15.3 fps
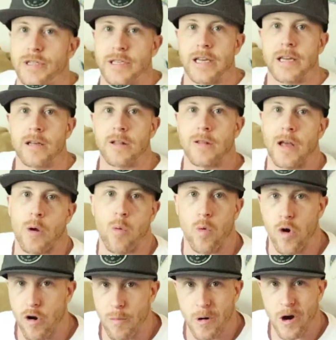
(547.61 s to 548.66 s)
see like
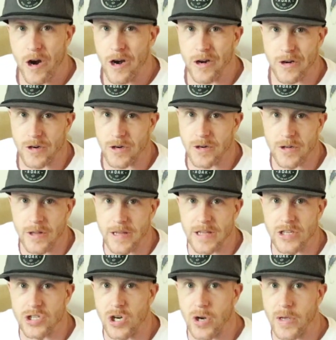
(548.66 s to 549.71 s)
Walmart or like
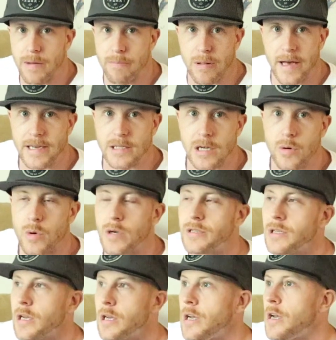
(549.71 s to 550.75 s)
the junky plastic
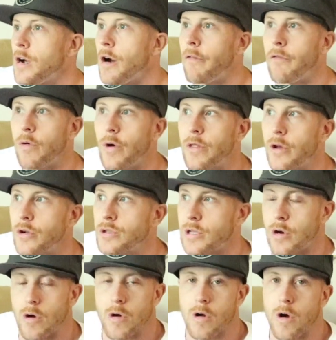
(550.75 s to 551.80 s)
ones, avoid those
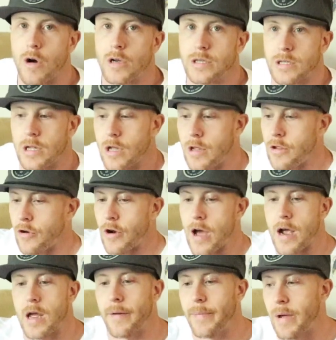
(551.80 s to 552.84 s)
at all costs. You're
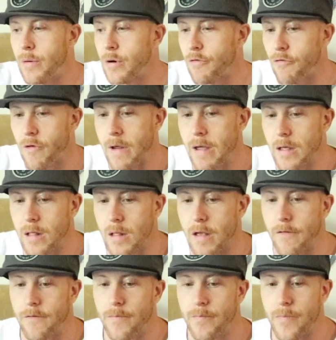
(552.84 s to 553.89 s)
not going to be able to rake
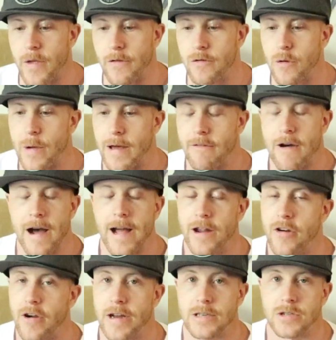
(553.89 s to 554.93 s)
if you have high
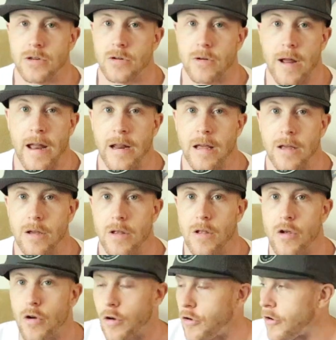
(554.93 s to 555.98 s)
grass or any
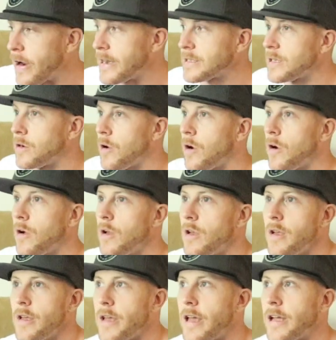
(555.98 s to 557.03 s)
good grass at all.
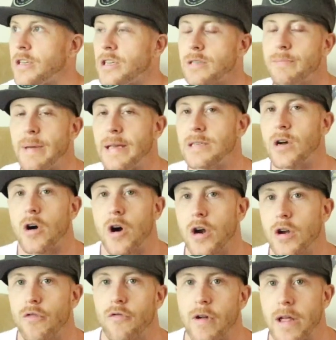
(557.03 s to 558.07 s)
It just makes it
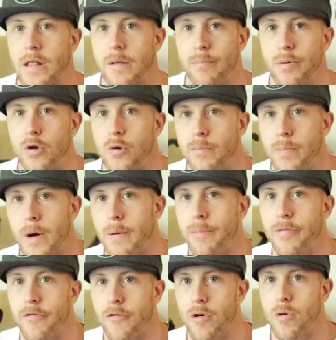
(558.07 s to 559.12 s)
hard to rake the poop up
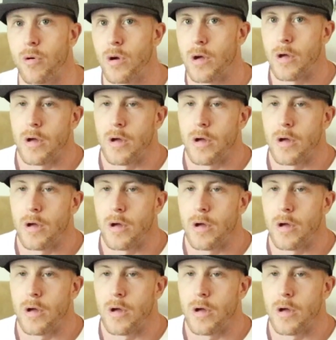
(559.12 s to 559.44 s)
through.